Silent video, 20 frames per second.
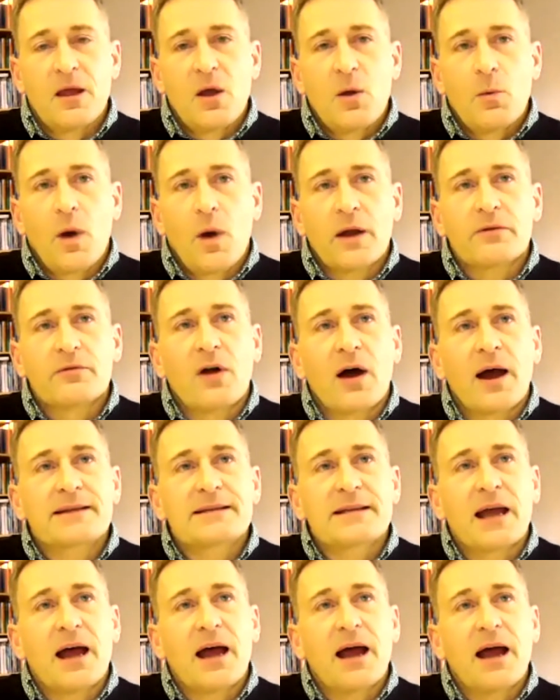One
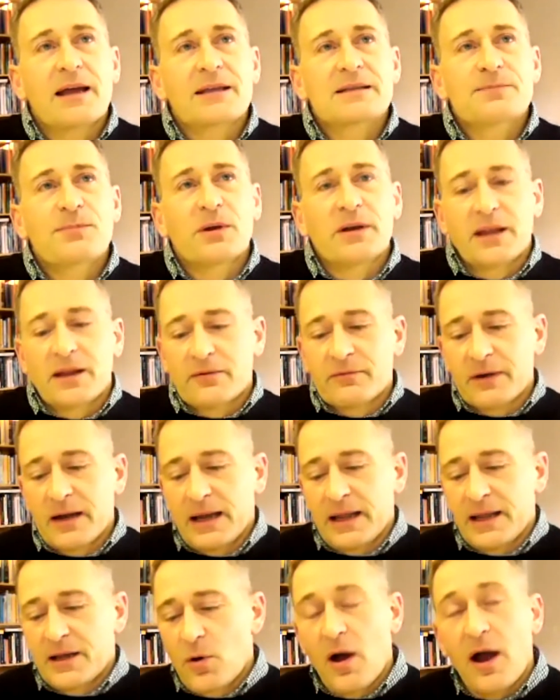writer has put it
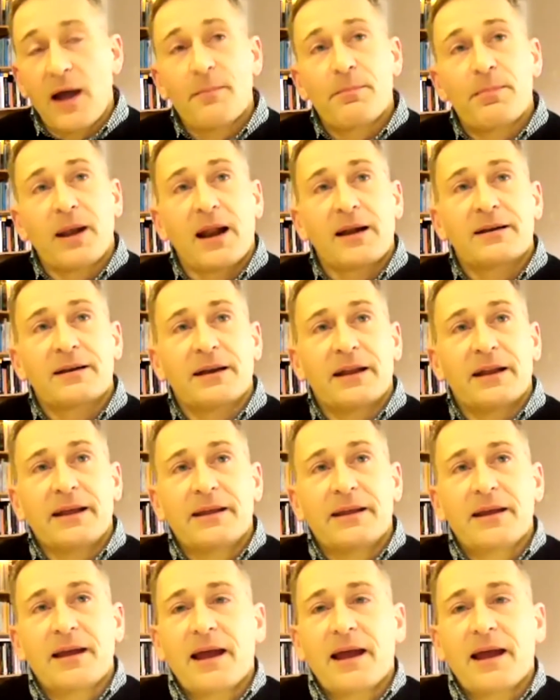really quite bluntly,